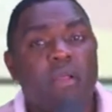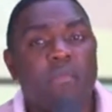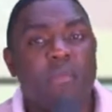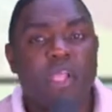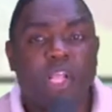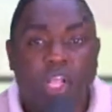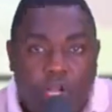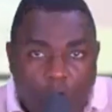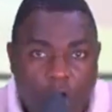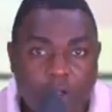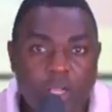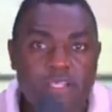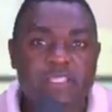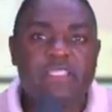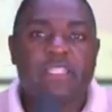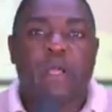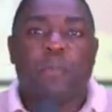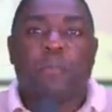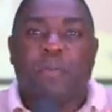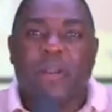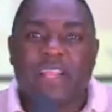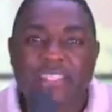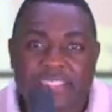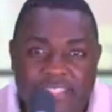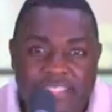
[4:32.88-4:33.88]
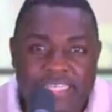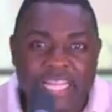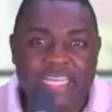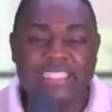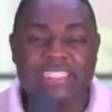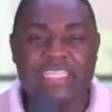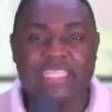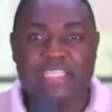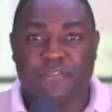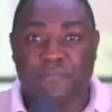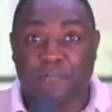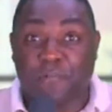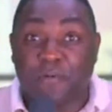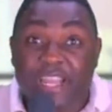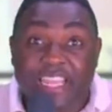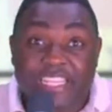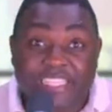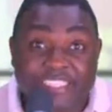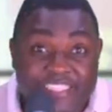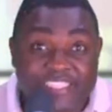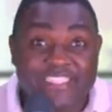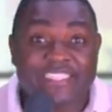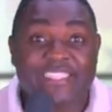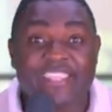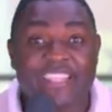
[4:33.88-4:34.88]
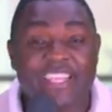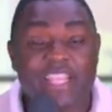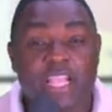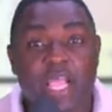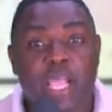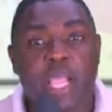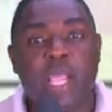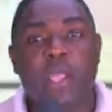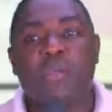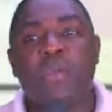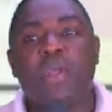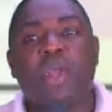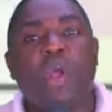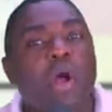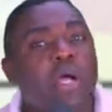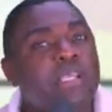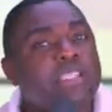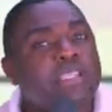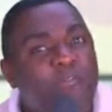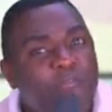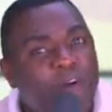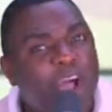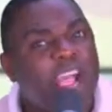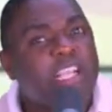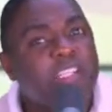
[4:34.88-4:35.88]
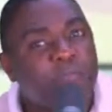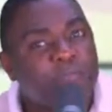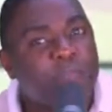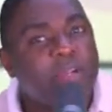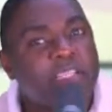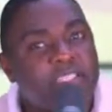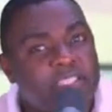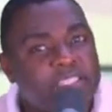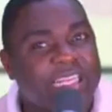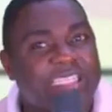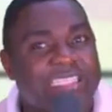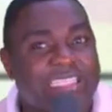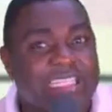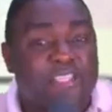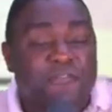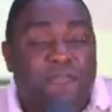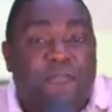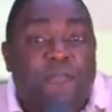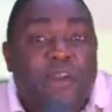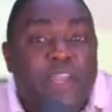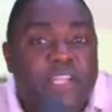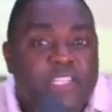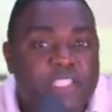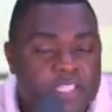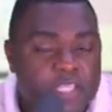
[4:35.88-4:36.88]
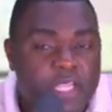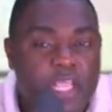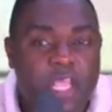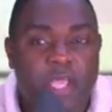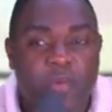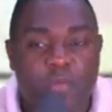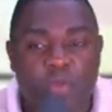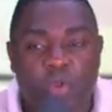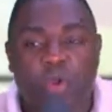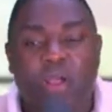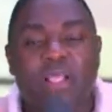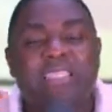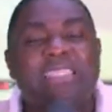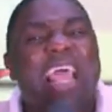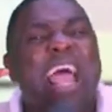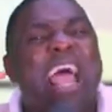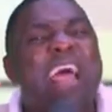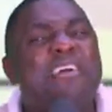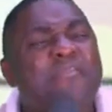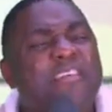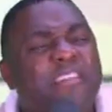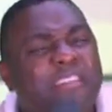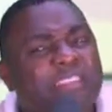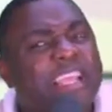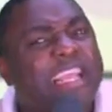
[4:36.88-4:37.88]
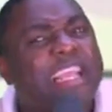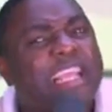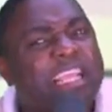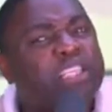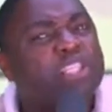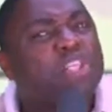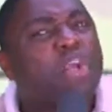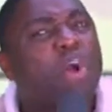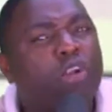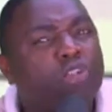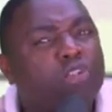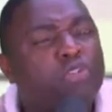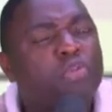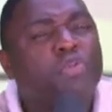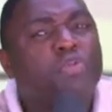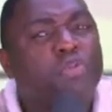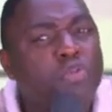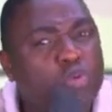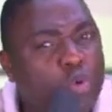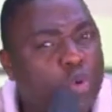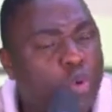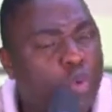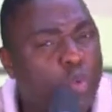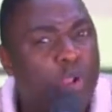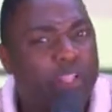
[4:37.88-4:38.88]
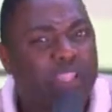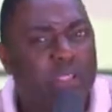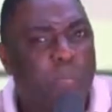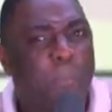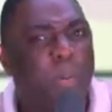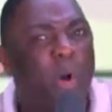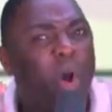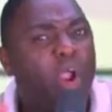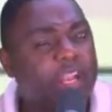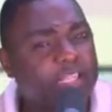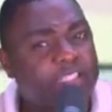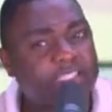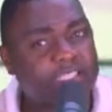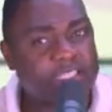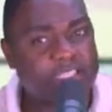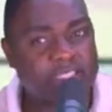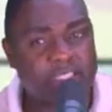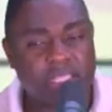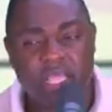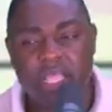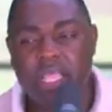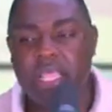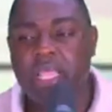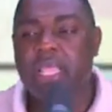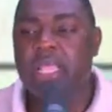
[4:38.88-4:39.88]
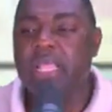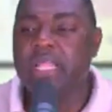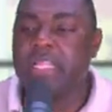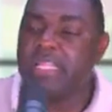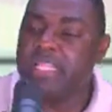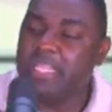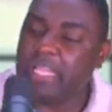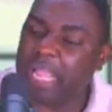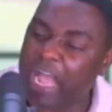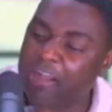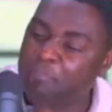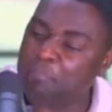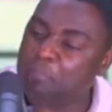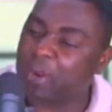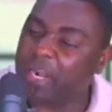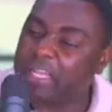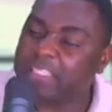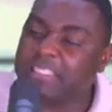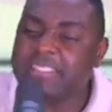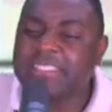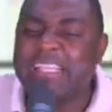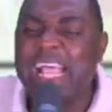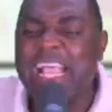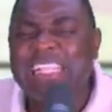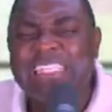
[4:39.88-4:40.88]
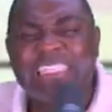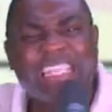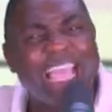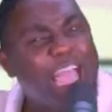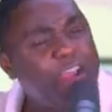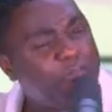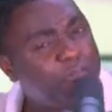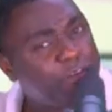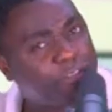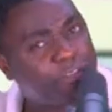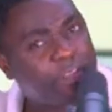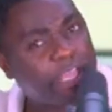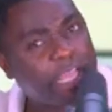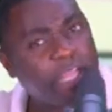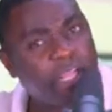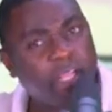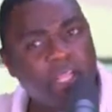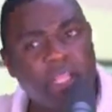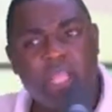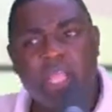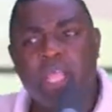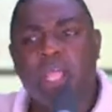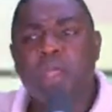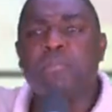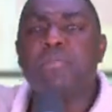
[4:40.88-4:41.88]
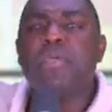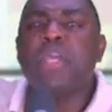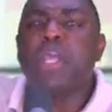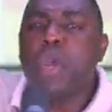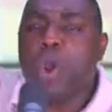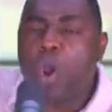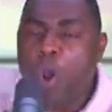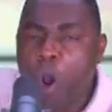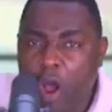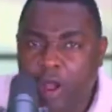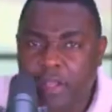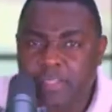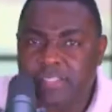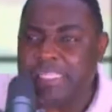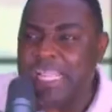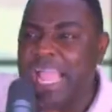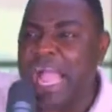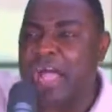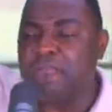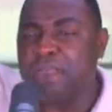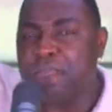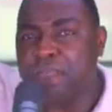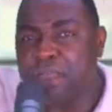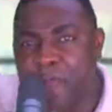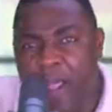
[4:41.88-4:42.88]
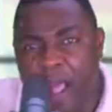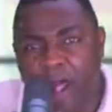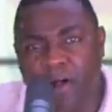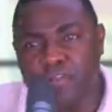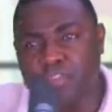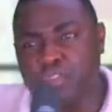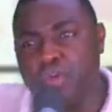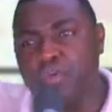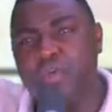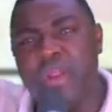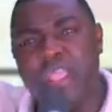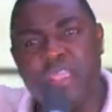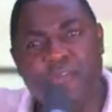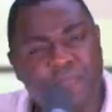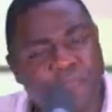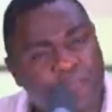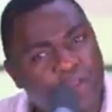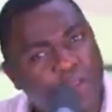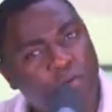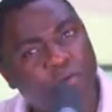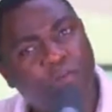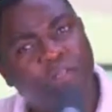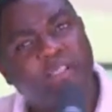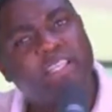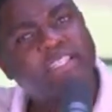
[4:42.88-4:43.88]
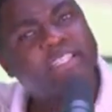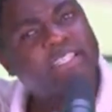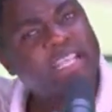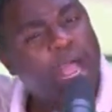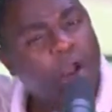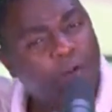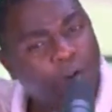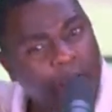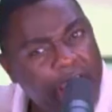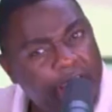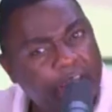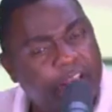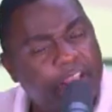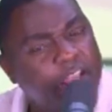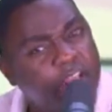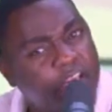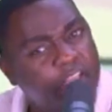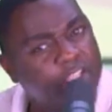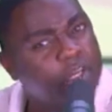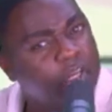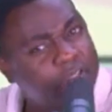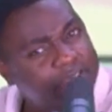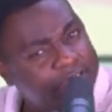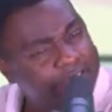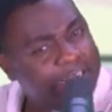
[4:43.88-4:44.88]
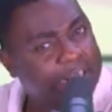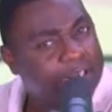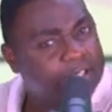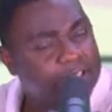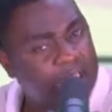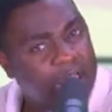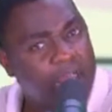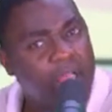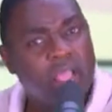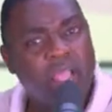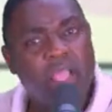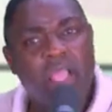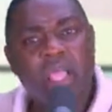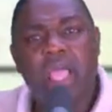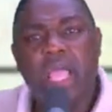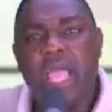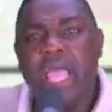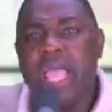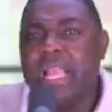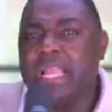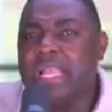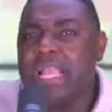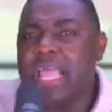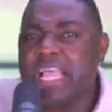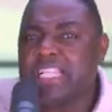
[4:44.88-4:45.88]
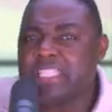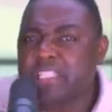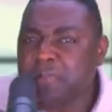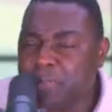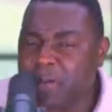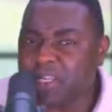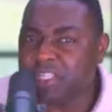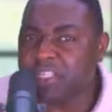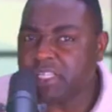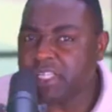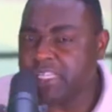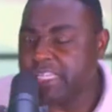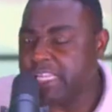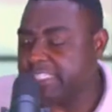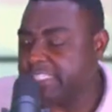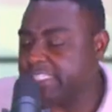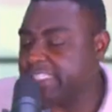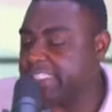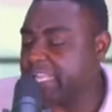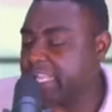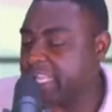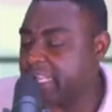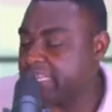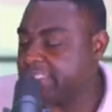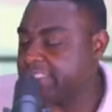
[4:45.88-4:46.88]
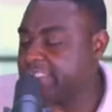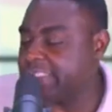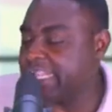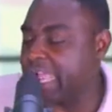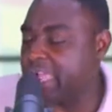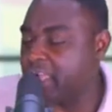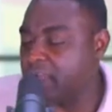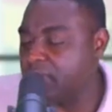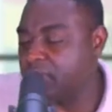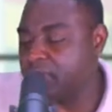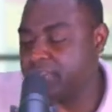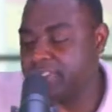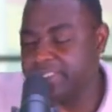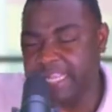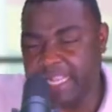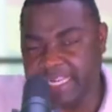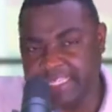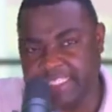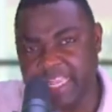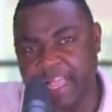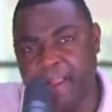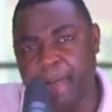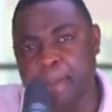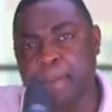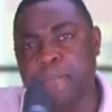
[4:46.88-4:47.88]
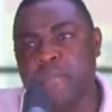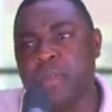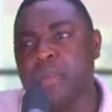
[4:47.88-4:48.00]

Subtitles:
Because the president is foolish. Because the vice president is foolish. Because everything is got to do with politics. They have politicized everything because they have failed to review this, our educational sector, and especially the second cycle sector.